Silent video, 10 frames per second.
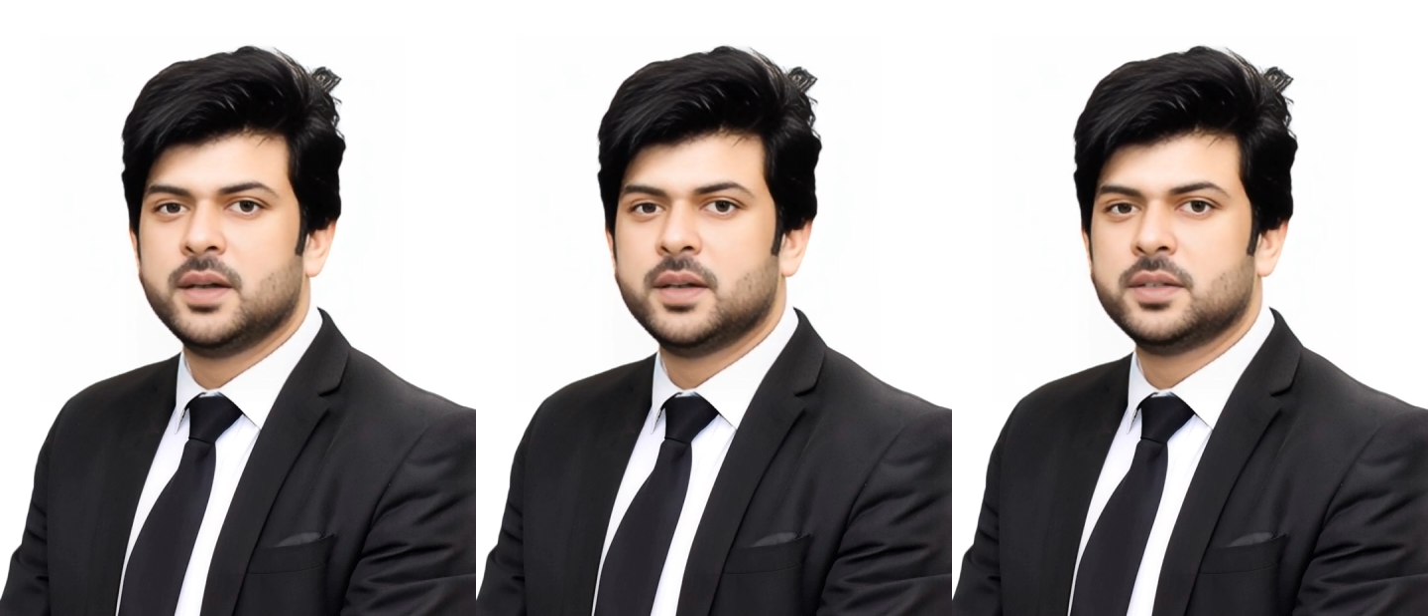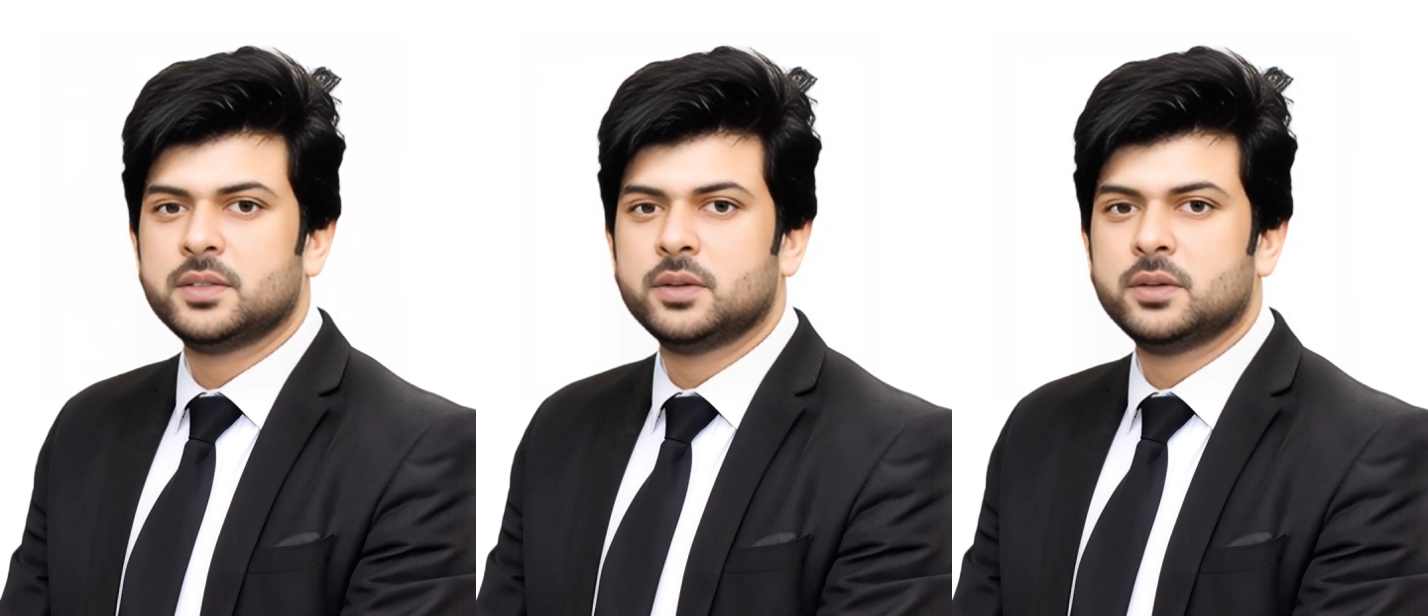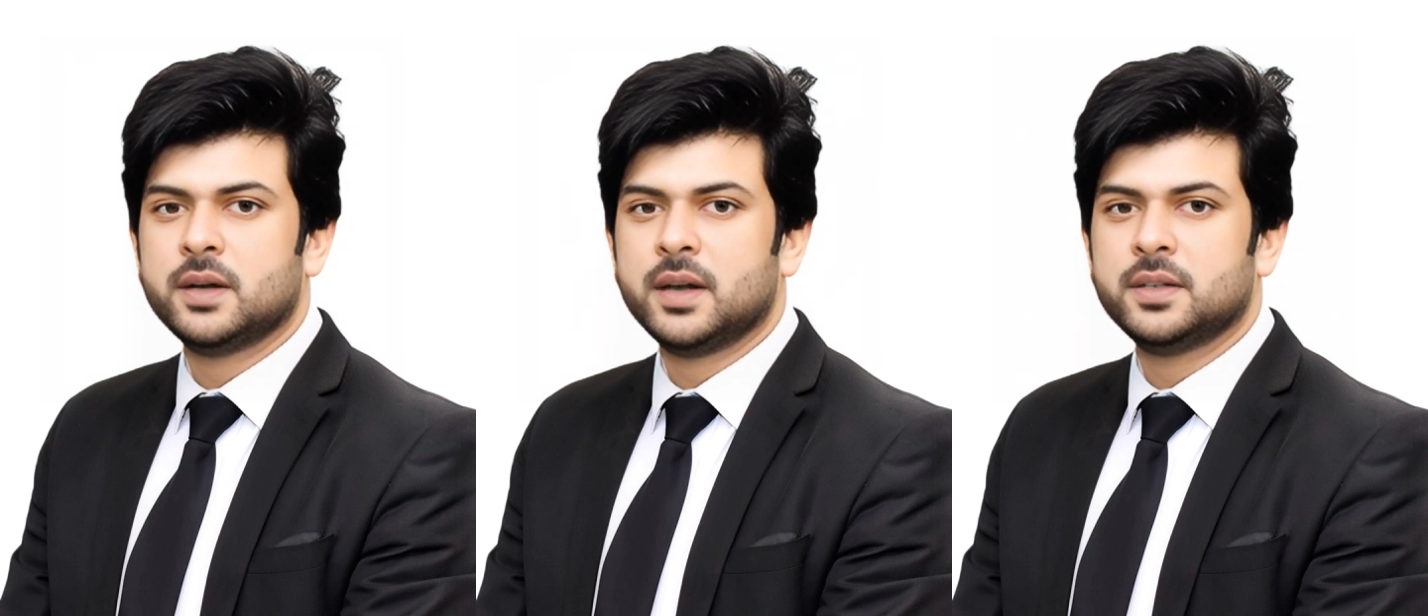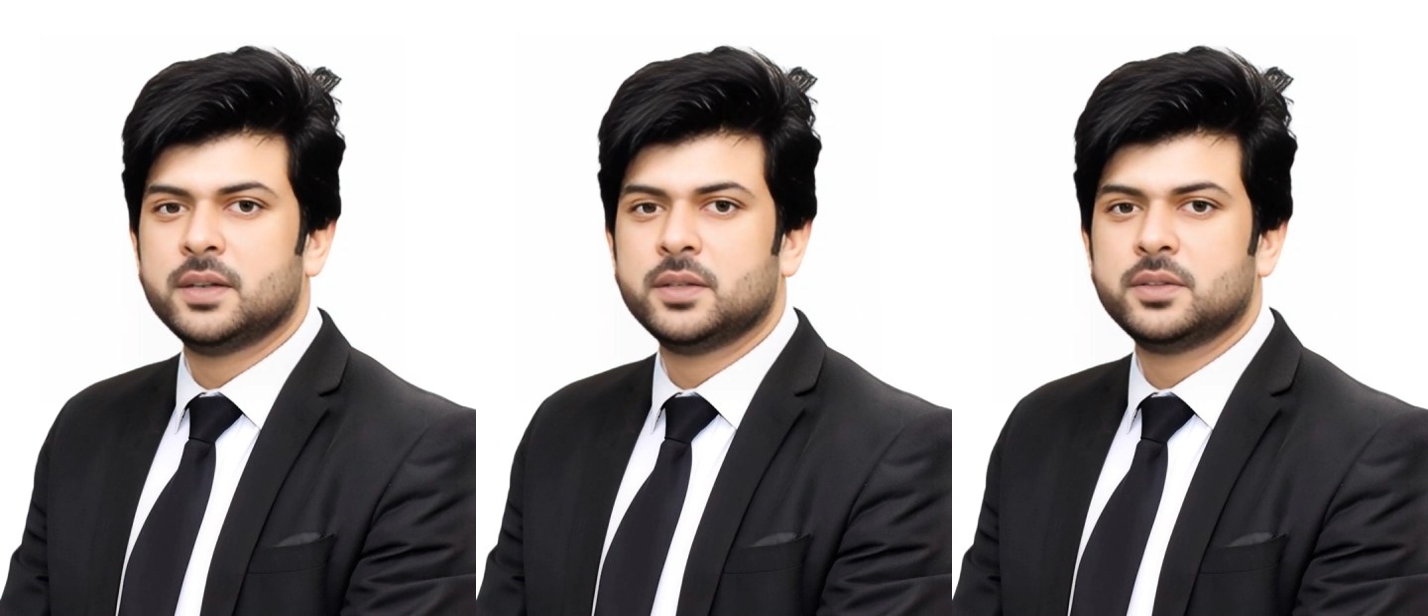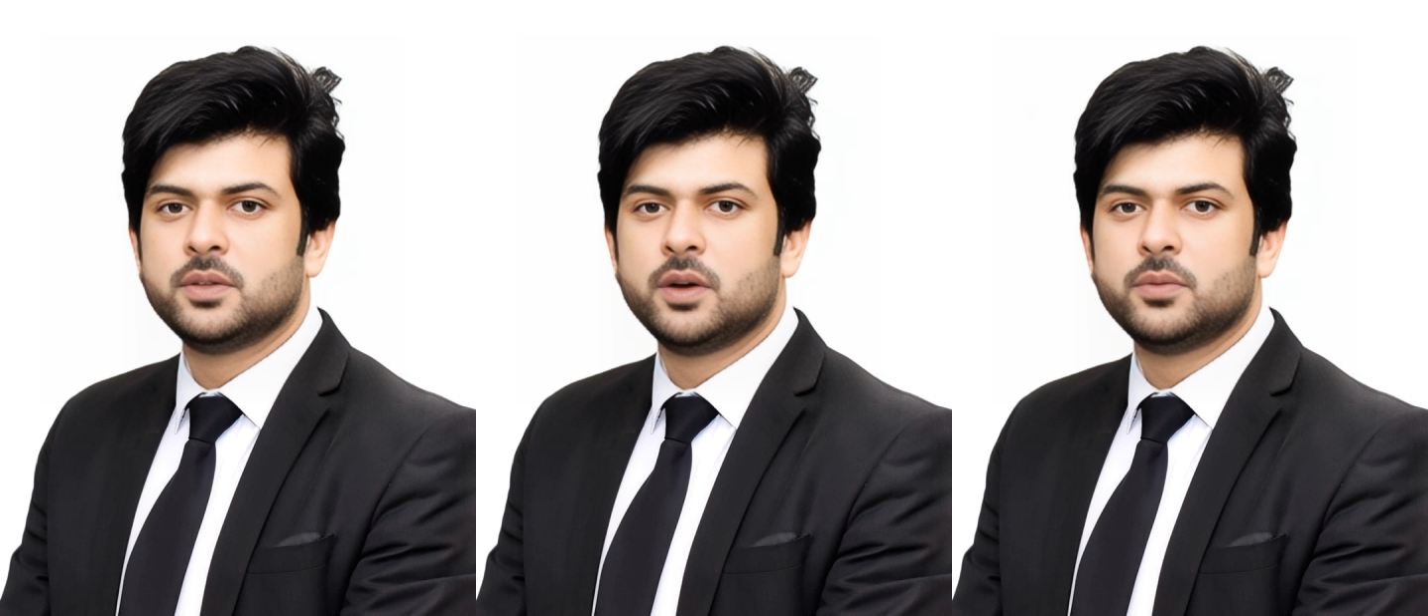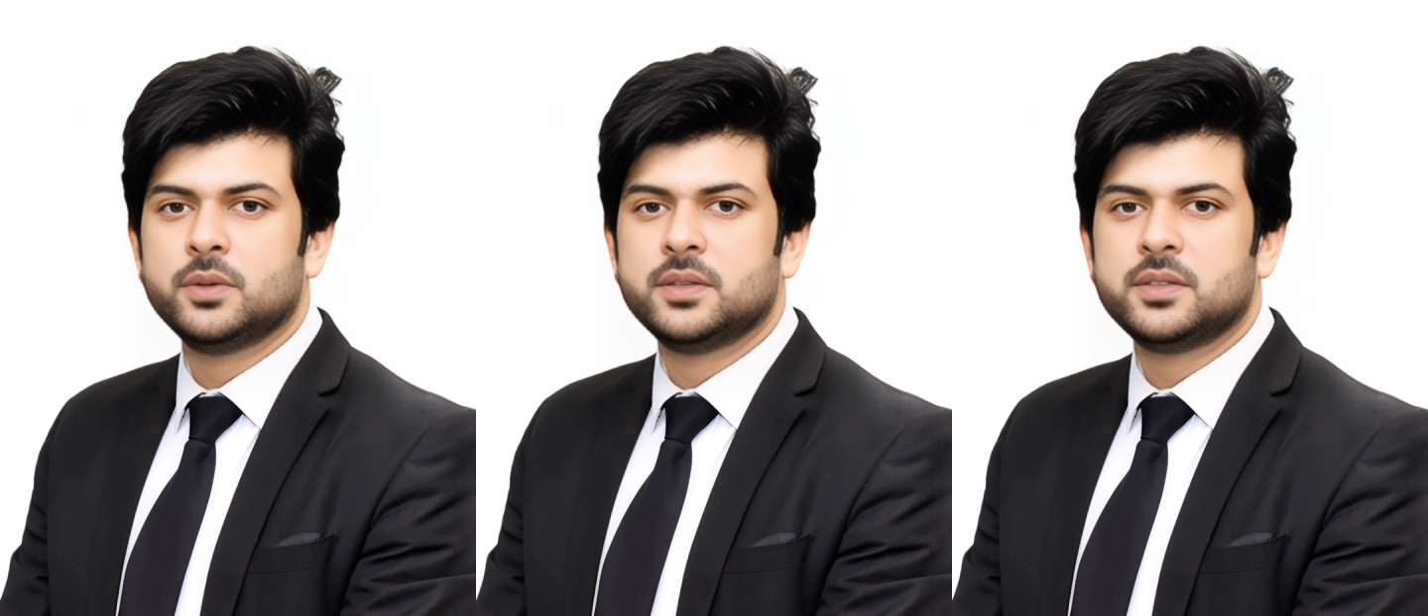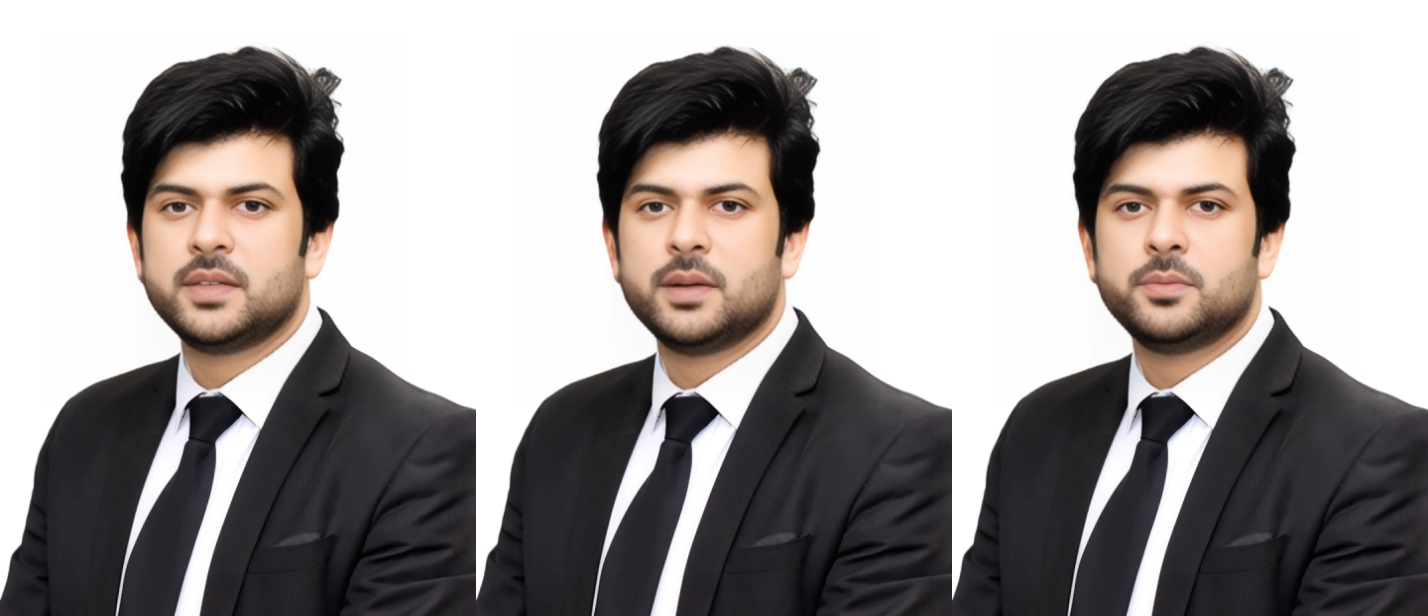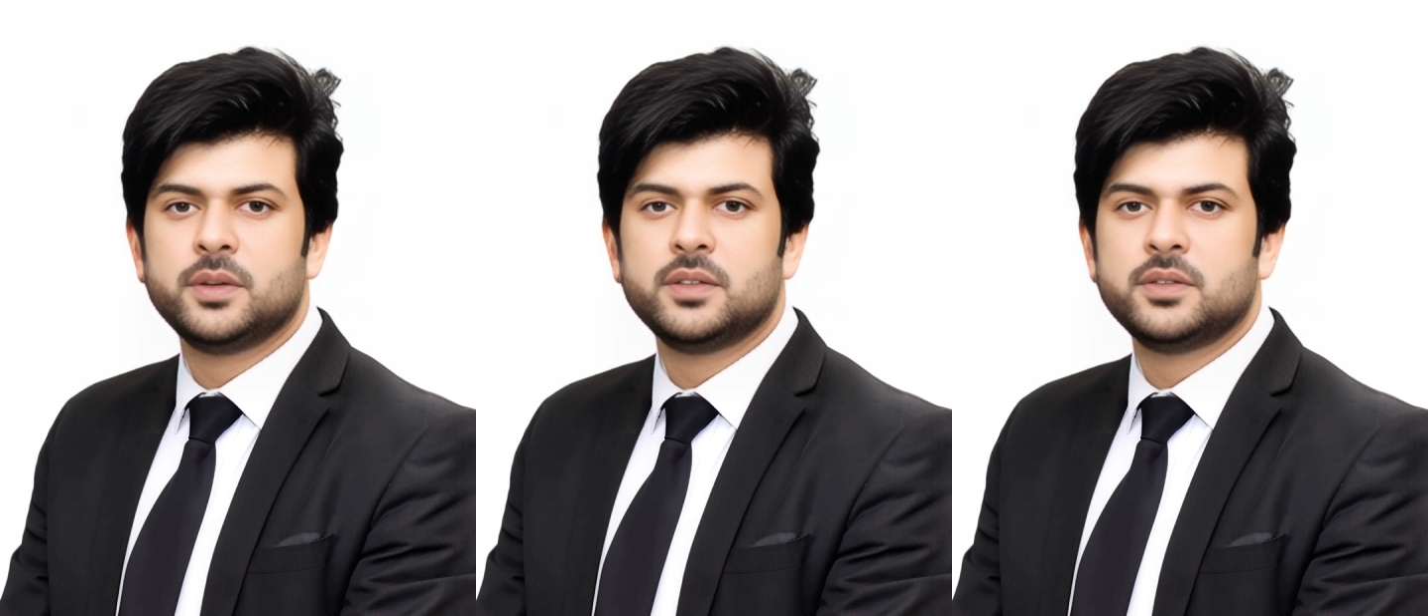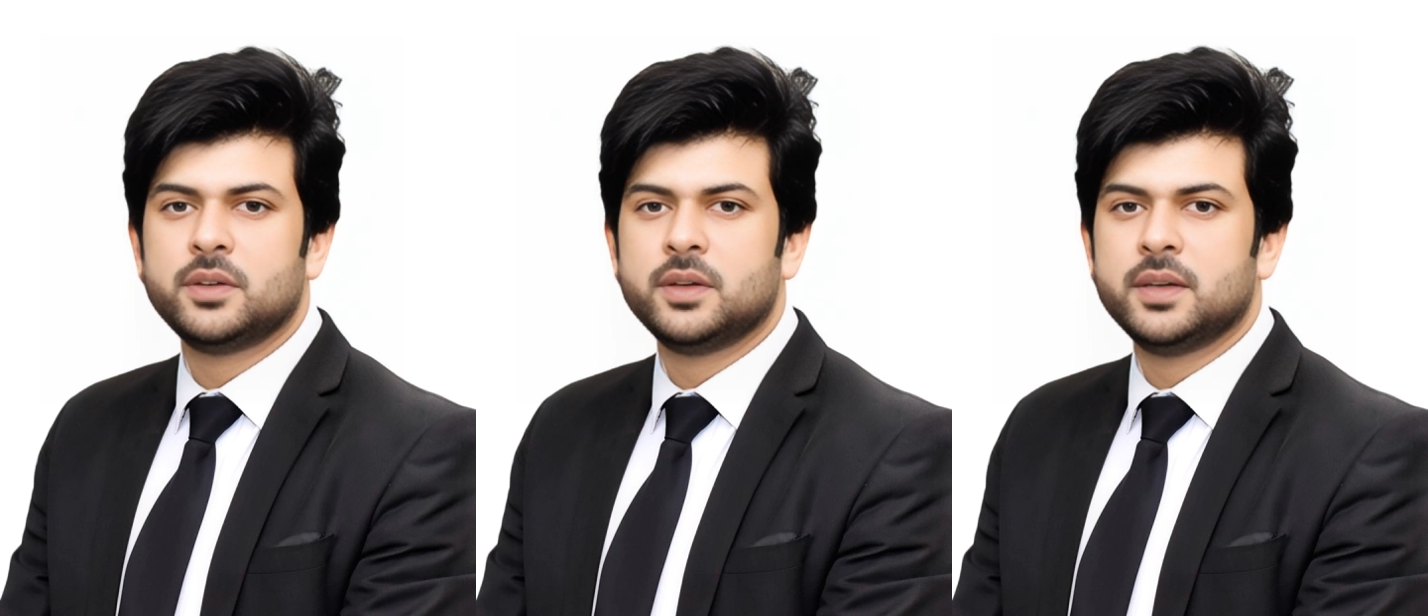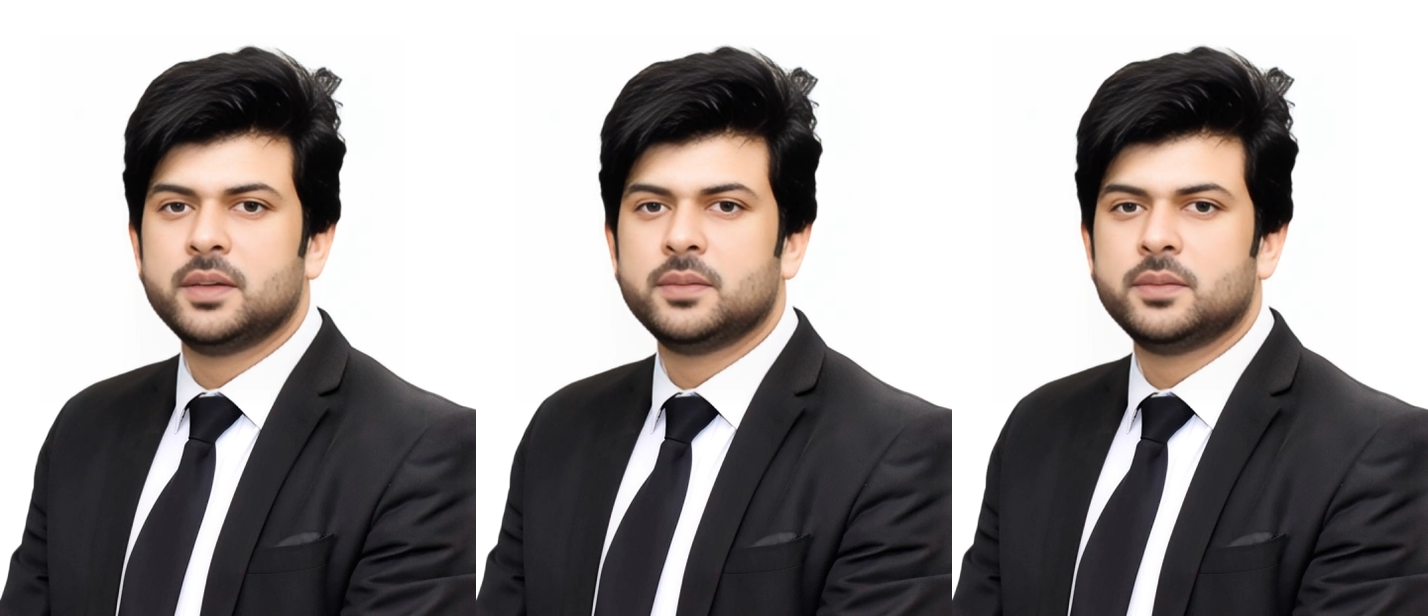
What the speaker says: it is a good idea to talk with a separate attorney.